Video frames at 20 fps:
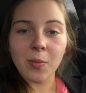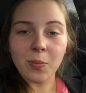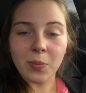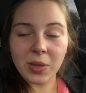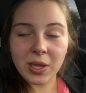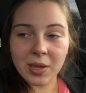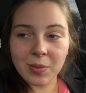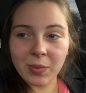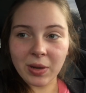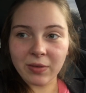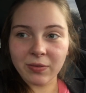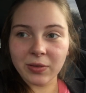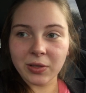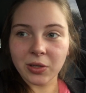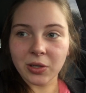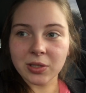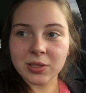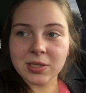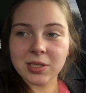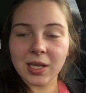me and my
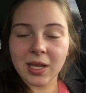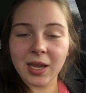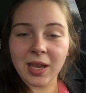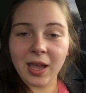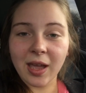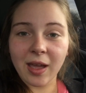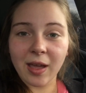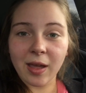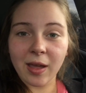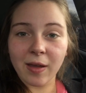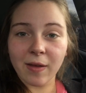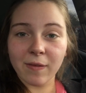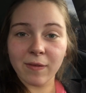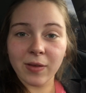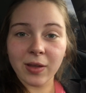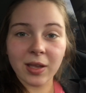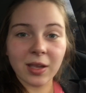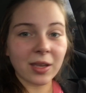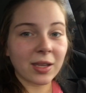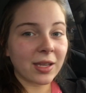fiance
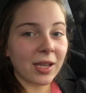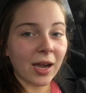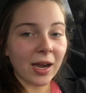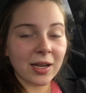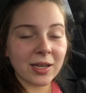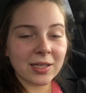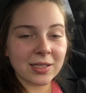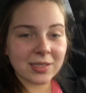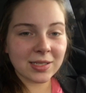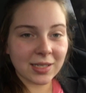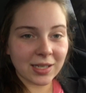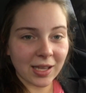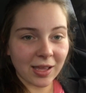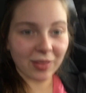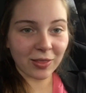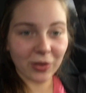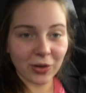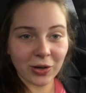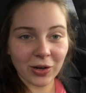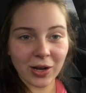have gotten it
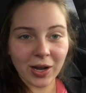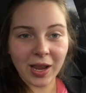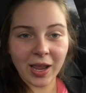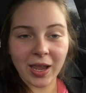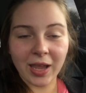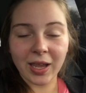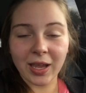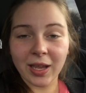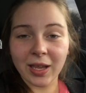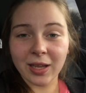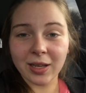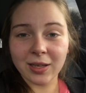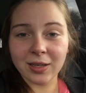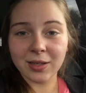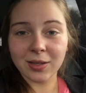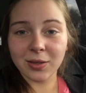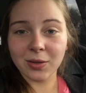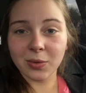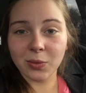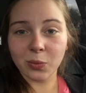together
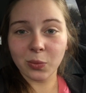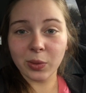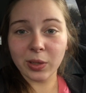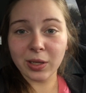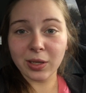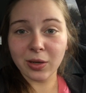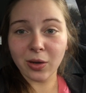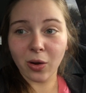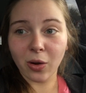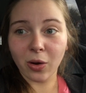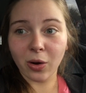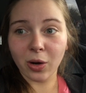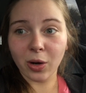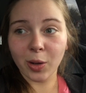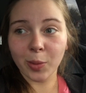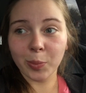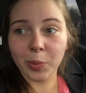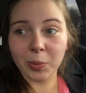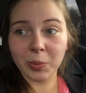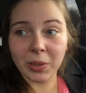and we
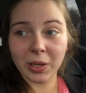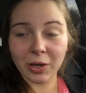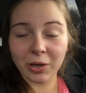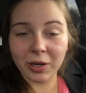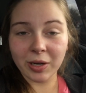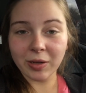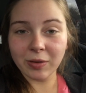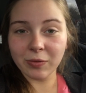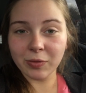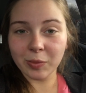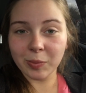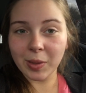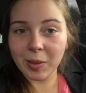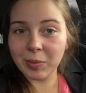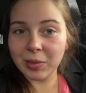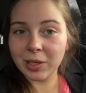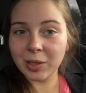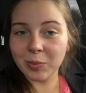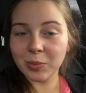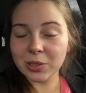are preparing for
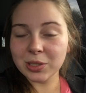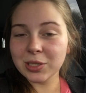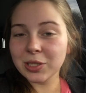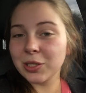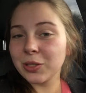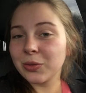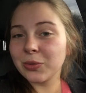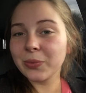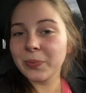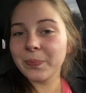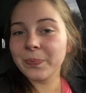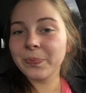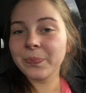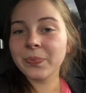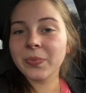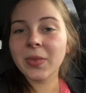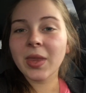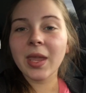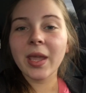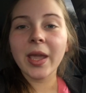baby number 2.
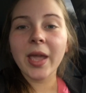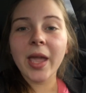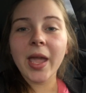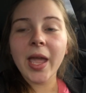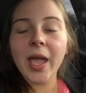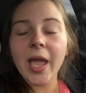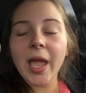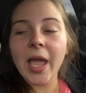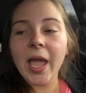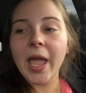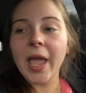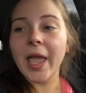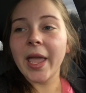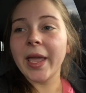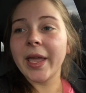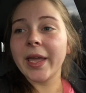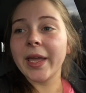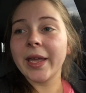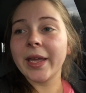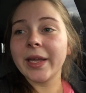
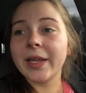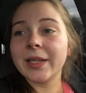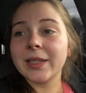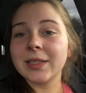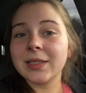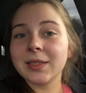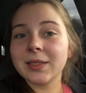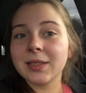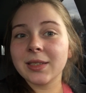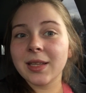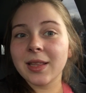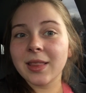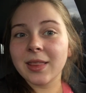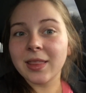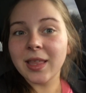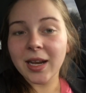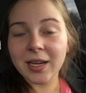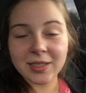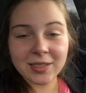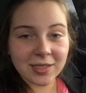And
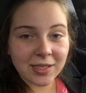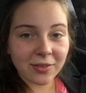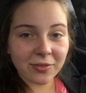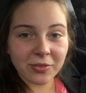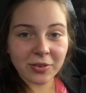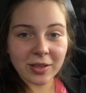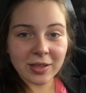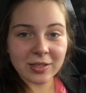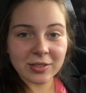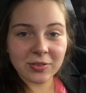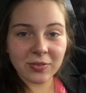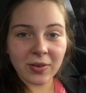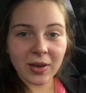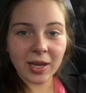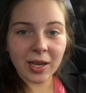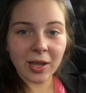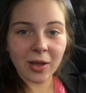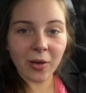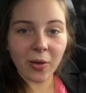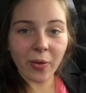that is it for this
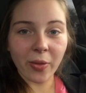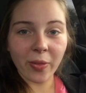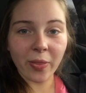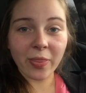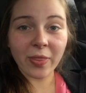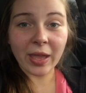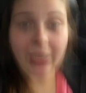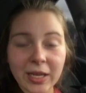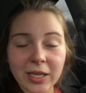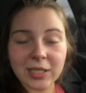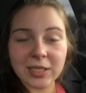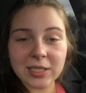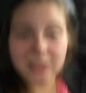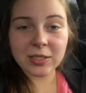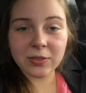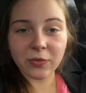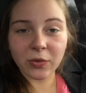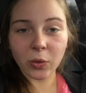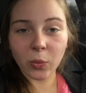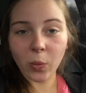video.
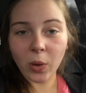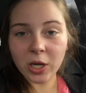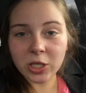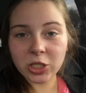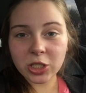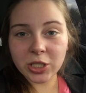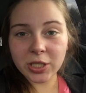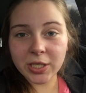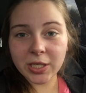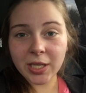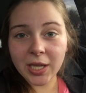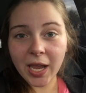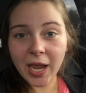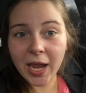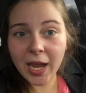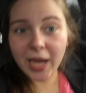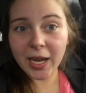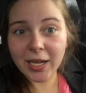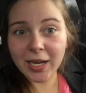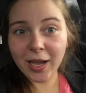Thanks for watching
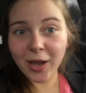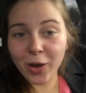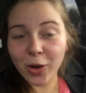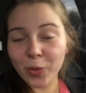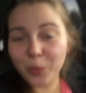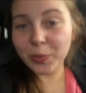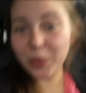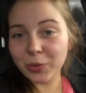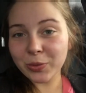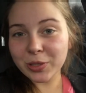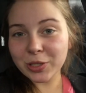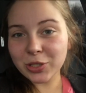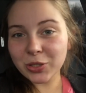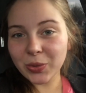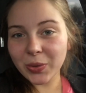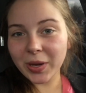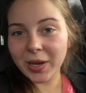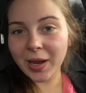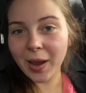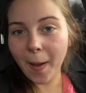and I hope you
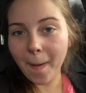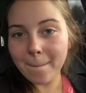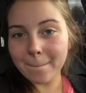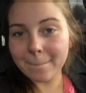enjoy.